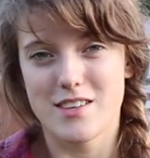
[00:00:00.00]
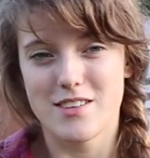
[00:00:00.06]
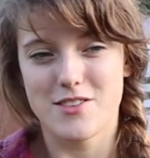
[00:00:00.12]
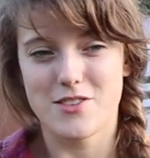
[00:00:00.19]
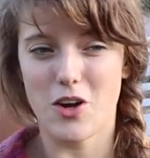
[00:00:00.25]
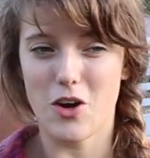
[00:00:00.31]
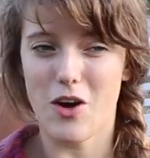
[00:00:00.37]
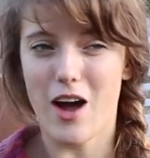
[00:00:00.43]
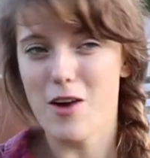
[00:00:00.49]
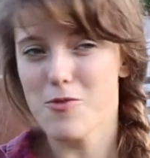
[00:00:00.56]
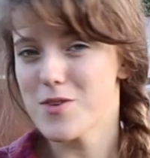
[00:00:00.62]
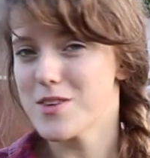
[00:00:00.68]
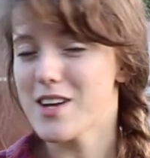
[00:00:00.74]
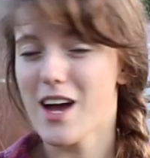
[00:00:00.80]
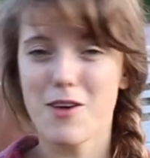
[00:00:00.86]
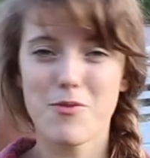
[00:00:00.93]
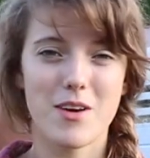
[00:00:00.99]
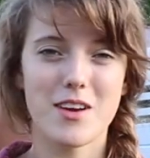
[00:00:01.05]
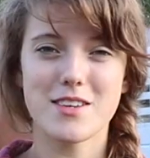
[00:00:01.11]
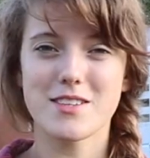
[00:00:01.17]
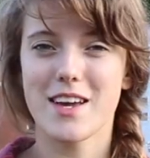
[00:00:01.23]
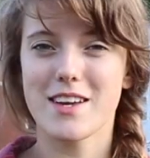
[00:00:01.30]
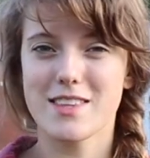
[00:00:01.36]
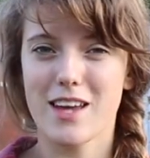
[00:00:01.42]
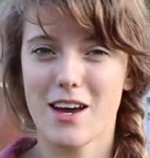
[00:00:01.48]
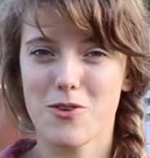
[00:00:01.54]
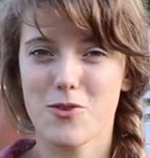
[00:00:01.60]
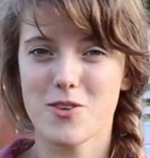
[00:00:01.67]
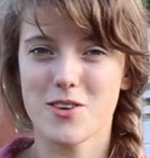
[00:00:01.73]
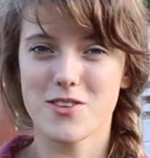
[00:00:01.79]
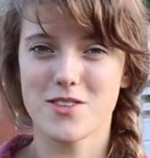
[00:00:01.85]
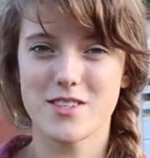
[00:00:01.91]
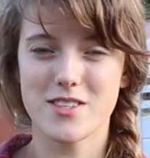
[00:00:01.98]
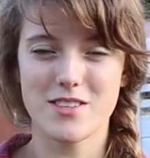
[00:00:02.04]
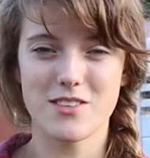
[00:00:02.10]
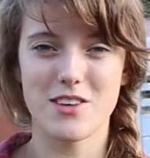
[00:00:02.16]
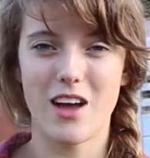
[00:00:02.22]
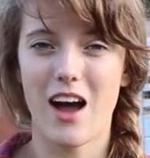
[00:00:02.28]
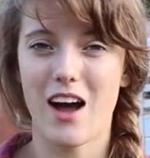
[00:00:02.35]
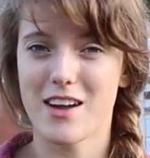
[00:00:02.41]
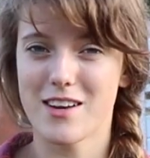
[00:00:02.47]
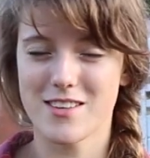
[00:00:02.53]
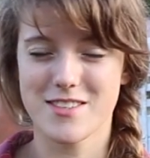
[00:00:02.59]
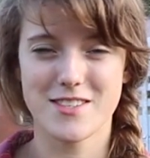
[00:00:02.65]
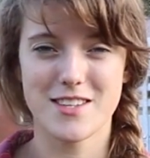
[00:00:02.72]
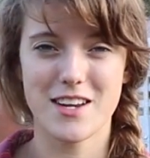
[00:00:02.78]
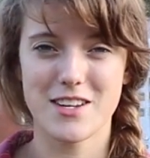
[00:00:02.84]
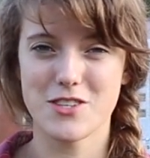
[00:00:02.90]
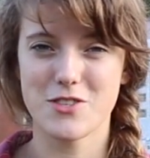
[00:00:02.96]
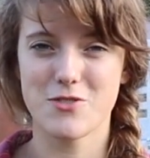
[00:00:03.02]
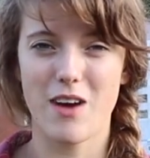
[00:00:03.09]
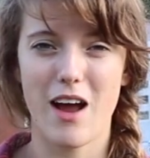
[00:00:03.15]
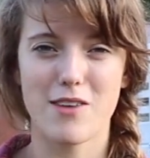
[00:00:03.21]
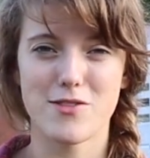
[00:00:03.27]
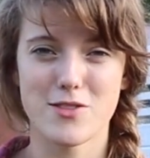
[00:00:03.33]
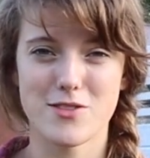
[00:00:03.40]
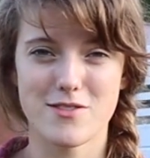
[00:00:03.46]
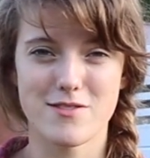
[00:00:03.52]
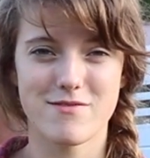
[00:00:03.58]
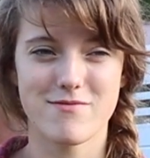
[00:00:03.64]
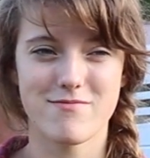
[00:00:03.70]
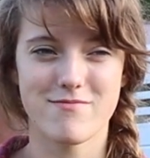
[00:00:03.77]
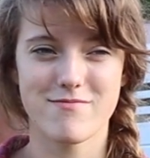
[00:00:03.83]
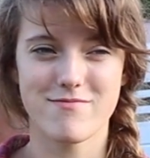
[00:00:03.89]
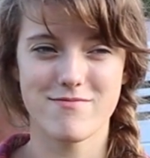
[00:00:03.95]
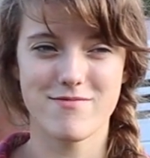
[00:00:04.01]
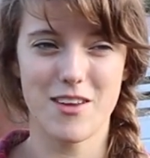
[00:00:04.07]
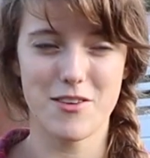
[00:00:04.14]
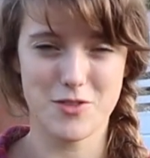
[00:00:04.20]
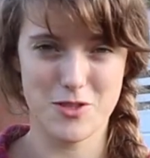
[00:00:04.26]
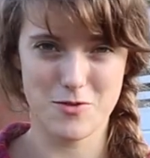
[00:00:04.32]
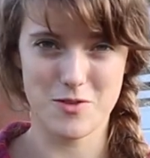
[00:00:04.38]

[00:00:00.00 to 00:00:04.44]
So I would not want to take that horse on extended travel if she